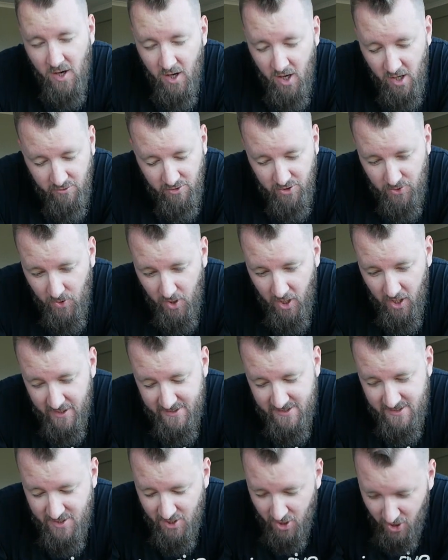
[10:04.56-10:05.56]
are
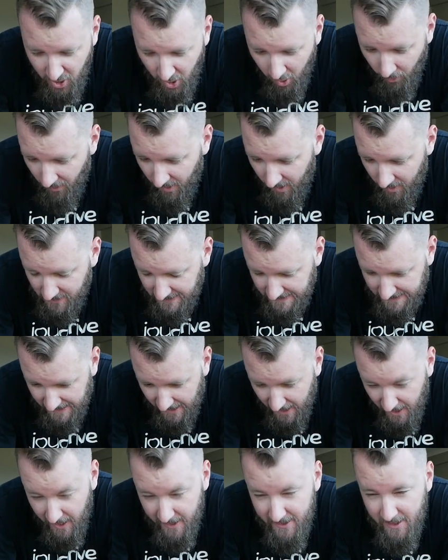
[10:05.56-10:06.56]
required to lower
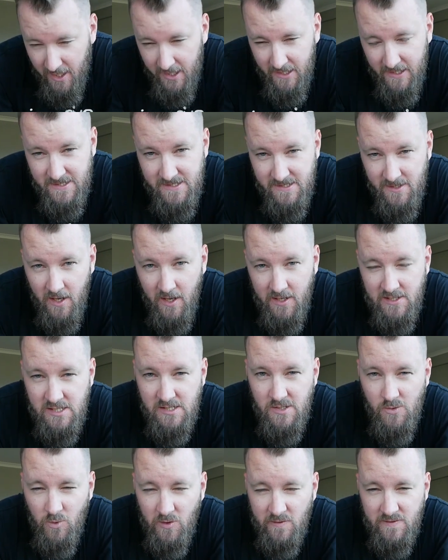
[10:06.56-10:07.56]
an
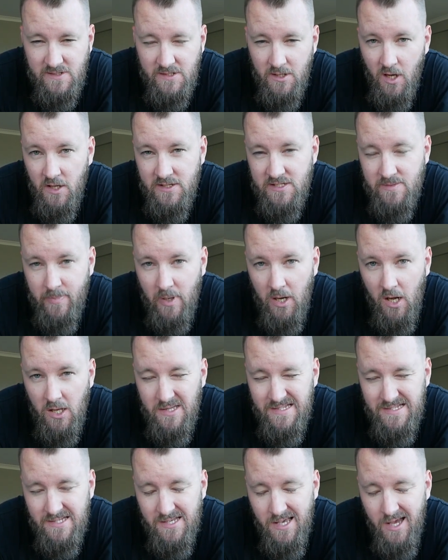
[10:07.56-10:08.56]
NSX with stance
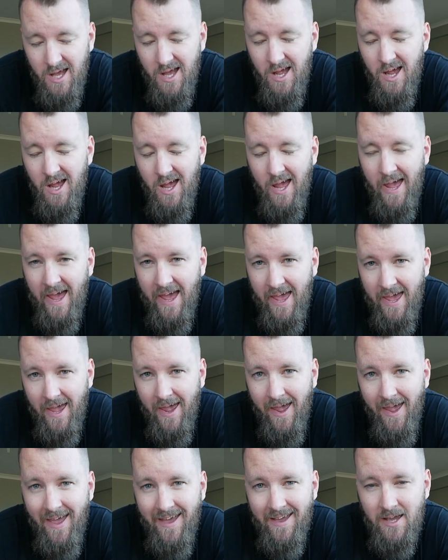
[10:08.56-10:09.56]
parts
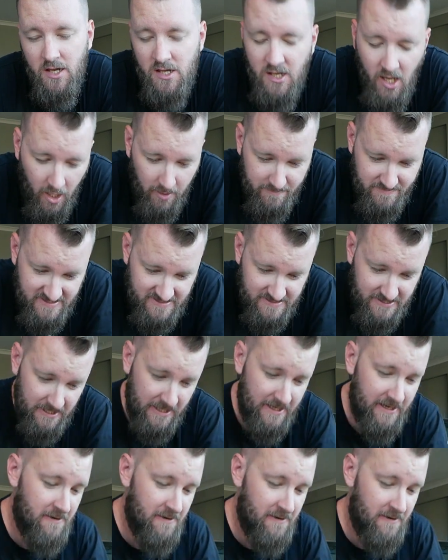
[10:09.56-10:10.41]
air cups.